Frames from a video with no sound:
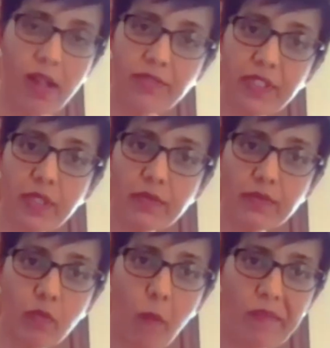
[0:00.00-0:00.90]
after
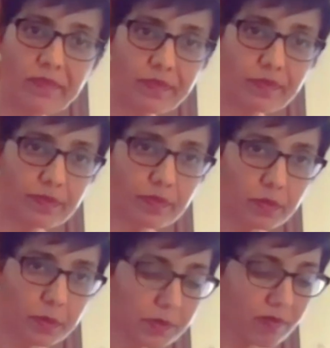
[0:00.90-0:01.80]

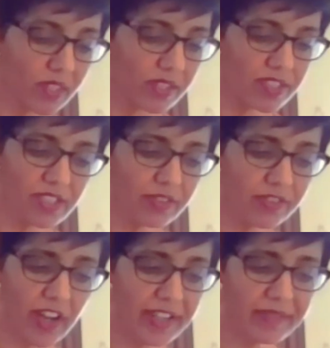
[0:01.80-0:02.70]
stir
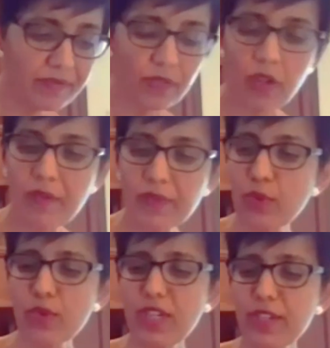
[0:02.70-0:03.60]
frying. The
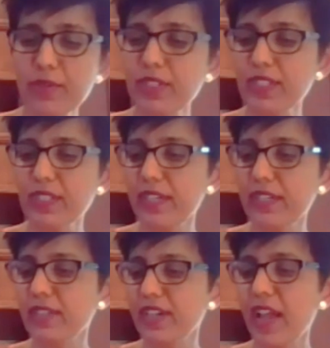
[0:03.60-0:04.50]
only cooking
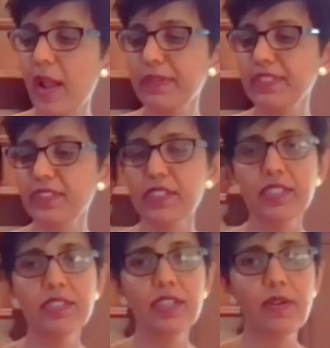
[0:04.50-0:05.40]
that happens
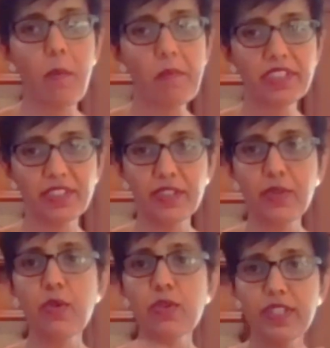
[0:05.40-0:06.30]
is the
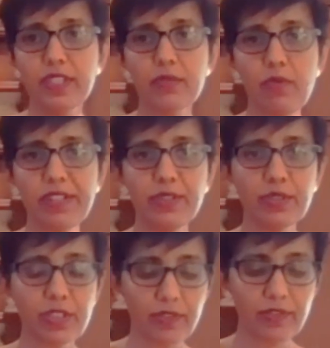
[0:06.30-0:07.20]
coconut when you
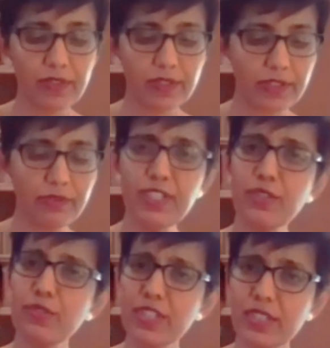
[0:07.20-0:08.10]
when
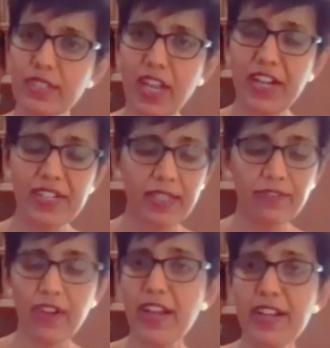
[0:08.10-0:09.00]
you just lightly
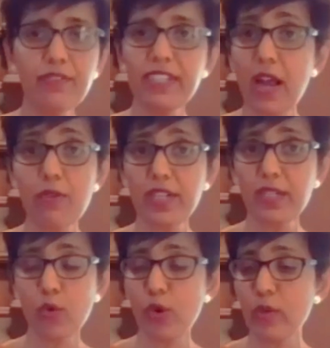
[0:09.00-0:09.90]
fry it without
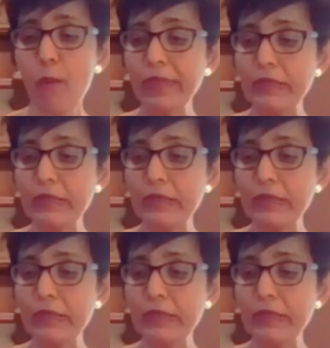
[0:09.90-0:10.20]
any oil.